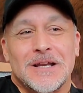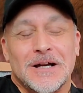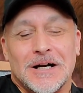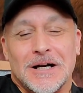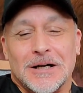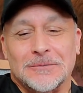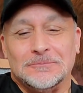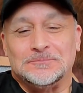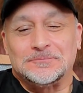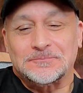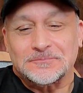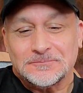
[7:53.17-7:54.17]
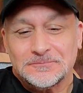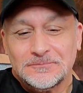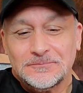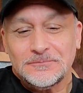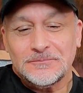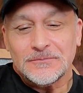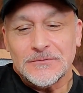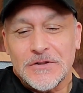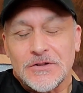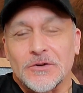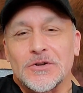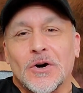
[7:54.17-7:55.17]

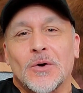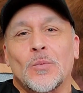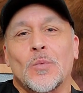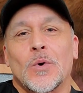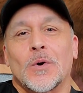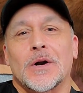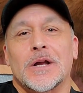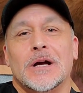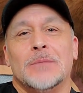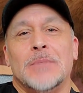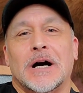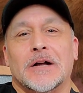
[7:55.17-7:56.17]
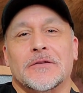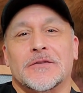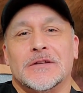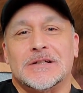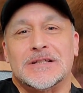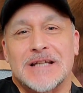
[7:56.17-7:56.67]
So don't worry about the